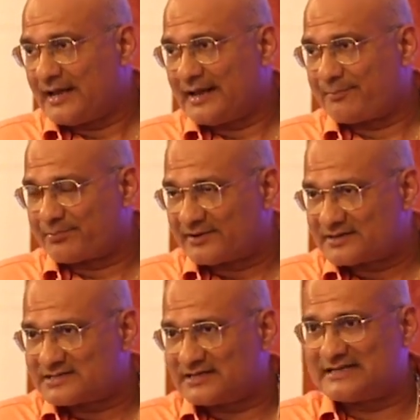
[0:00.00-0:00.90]
A
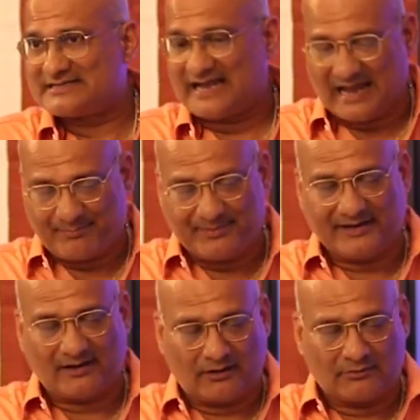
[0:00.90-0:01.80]
person is
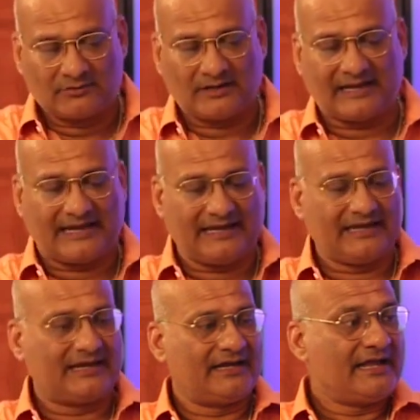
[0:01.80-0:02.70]
happy
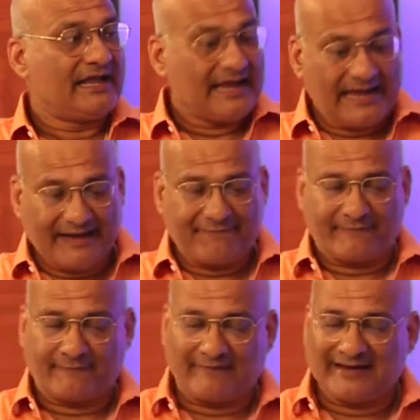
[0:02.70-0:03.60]
only if
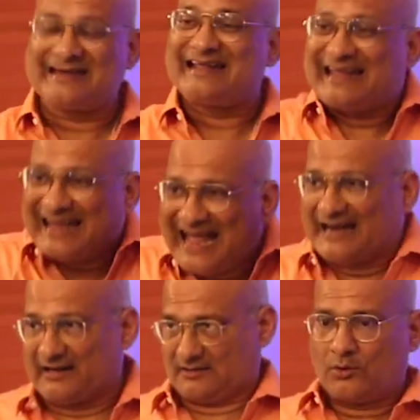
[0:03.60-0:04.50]
one
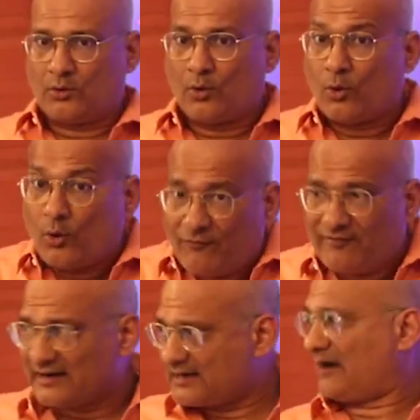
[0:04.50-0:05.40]
can
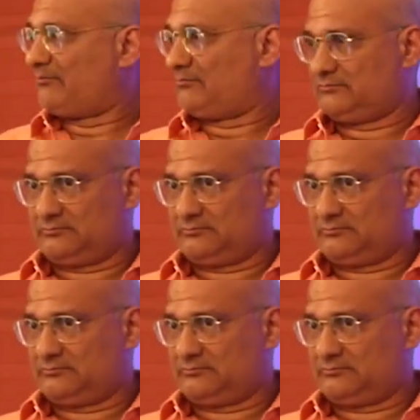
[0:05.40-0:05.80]
overcome